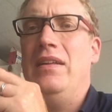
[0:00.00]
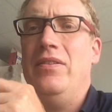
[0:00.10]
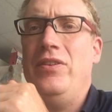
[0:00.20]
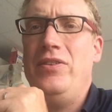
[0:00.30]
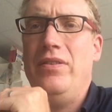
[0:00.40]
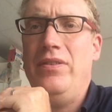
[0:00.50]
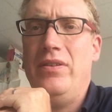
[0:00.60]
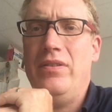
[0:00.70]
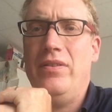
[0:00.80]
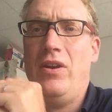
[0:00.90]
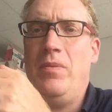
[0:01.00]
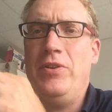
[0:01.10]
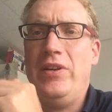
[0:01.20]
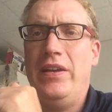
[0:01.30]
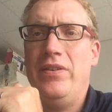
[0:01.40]
the
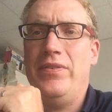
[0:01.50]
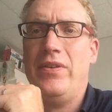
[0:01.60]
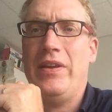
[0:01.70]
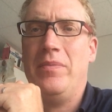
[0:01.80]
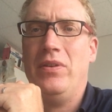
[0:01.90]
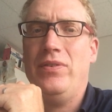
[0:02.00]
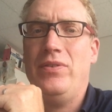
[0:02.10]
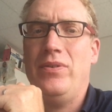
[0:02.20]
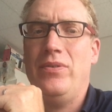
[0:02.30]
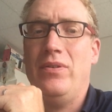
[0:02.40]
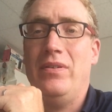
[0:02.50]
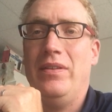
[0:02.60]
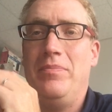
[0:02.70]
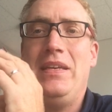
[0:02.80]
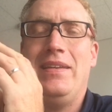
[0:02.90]
arbitrators are able to
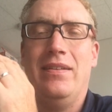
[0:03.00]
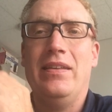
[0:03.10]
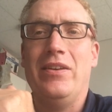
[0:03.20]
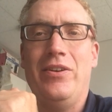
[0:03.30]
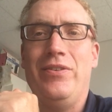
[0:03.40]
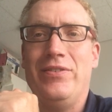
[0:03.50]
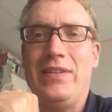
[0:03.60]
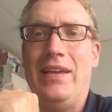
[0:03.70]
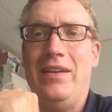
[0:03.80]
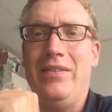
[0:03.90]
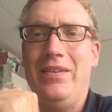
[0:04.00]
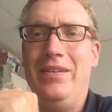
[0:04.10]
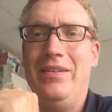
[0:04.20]
immediately understand